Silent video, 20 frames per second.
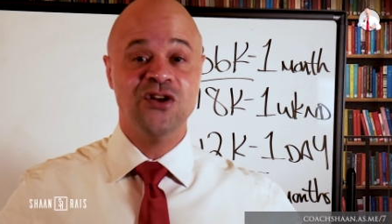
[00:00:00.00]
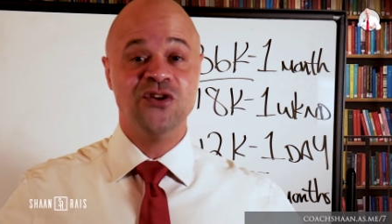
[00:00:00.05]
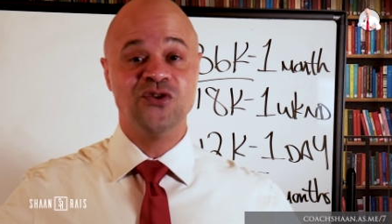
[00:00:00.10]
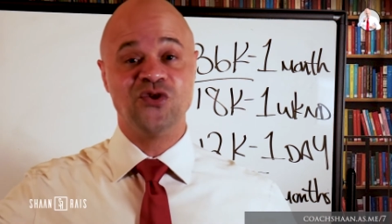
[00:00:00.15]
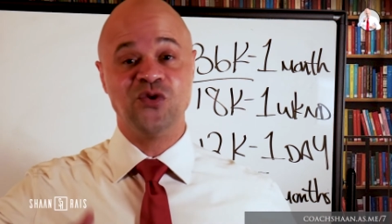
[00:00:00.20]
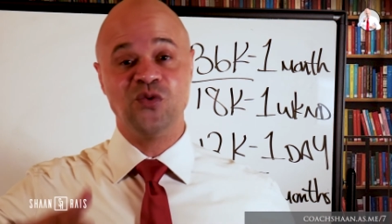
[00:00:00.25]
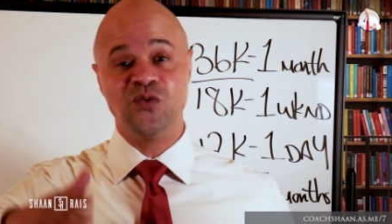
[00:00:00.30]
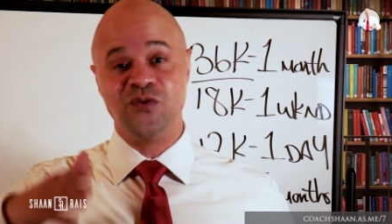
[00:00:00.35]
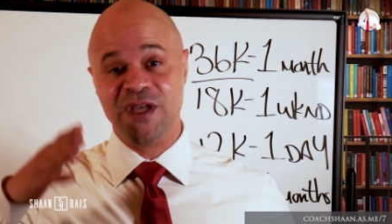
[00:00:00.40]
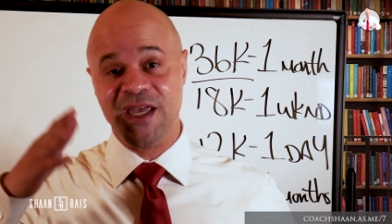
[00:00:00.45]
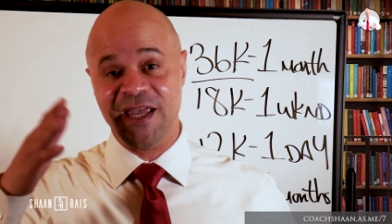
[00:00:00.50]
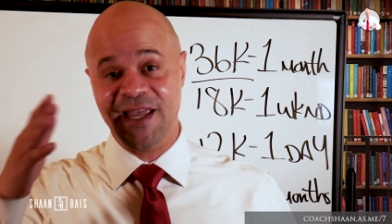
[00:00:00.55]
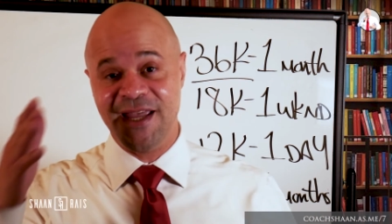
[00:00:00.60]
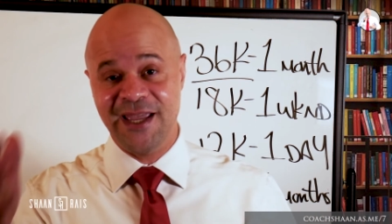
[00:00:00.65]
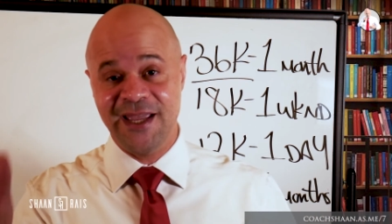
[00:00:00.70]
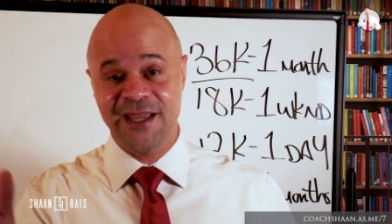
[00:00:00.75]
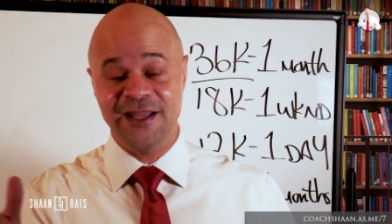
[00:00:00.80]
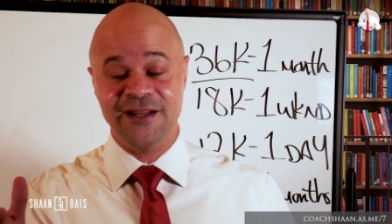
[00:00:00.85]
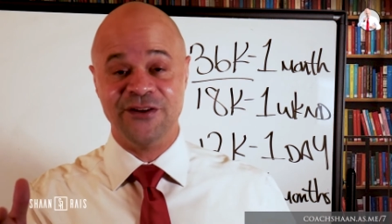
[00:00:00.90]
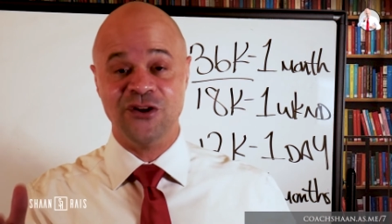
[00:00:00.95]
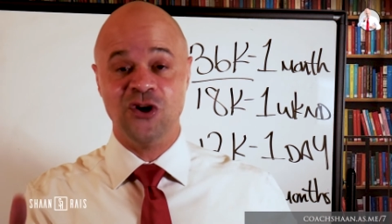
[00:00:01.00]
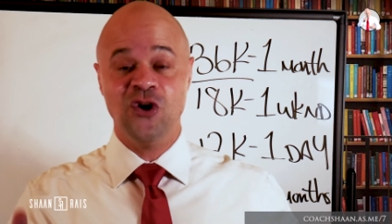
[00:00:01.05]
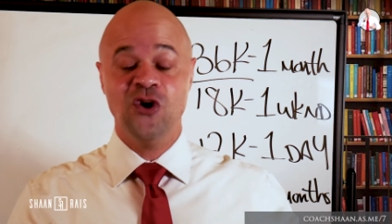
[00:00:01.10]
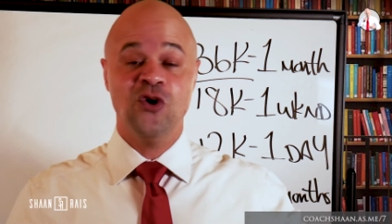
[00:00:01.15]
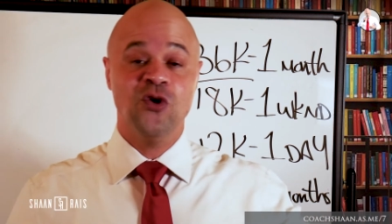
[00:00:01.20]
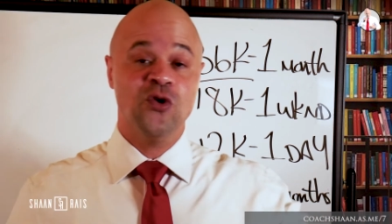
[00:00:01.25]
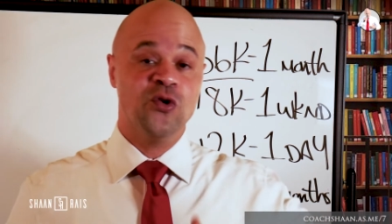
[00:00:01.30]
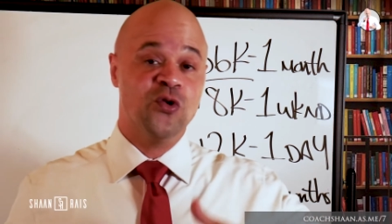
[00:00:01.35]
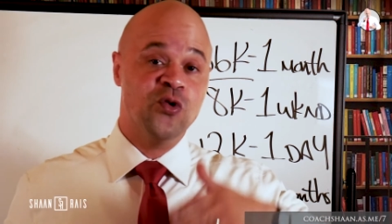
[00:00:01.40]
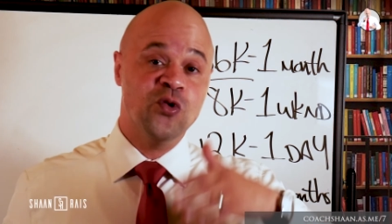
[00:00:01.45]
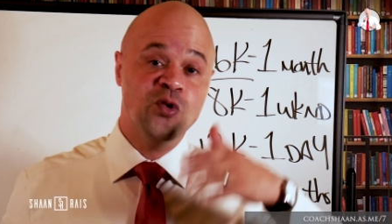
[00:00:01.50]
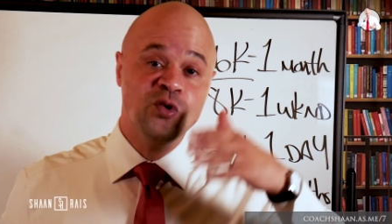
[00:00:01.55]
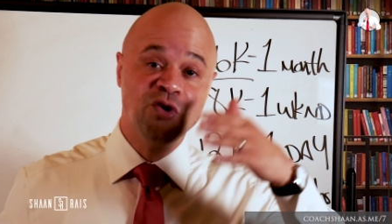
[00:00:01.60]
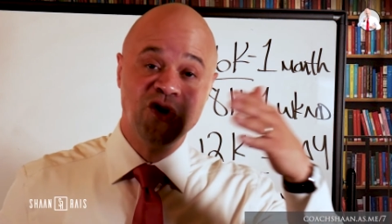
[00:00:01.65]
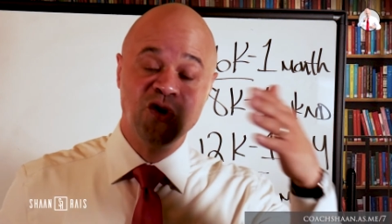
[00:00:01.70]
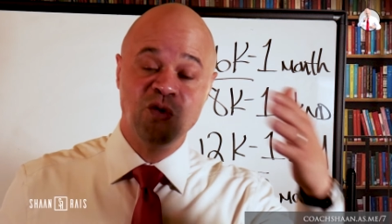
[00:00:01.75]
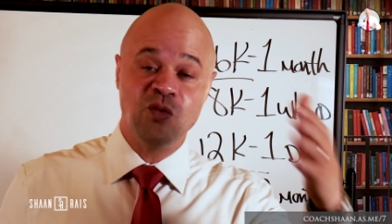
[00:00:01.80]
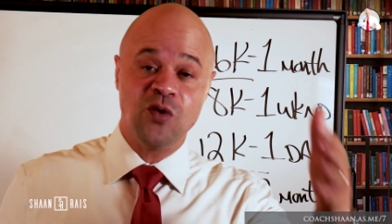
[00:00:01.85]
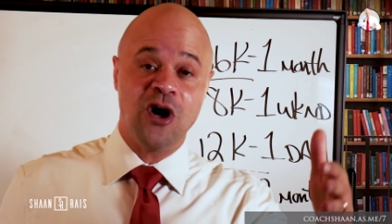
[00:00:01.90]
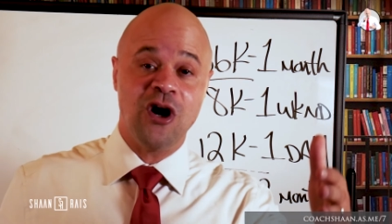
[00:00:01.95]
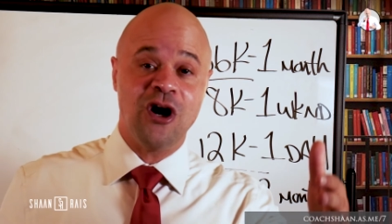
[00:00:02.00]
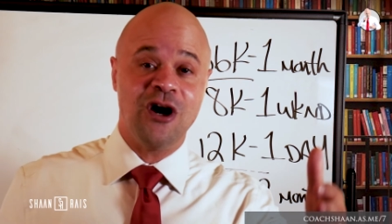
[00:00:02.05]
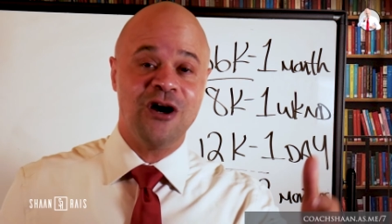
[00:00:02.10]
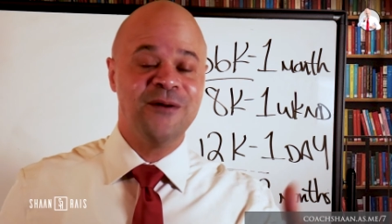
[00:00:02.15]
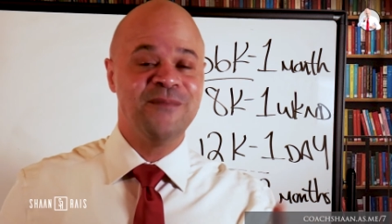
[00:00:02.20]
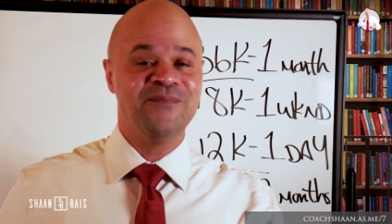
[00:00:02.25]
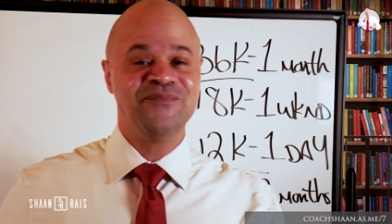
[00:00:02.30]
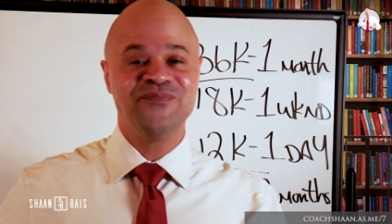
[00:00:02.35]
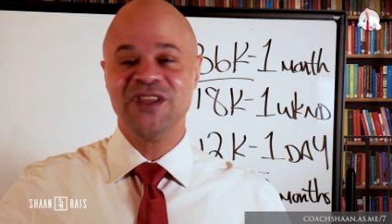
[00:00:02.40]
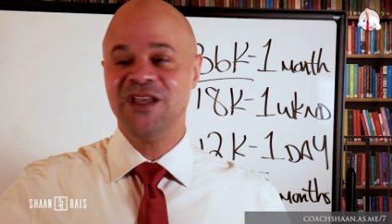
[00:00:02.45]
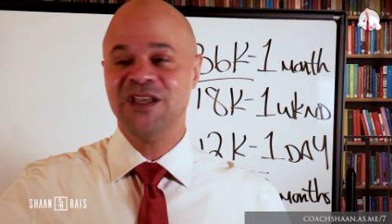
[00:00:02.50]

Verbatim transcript: to the end. Who you are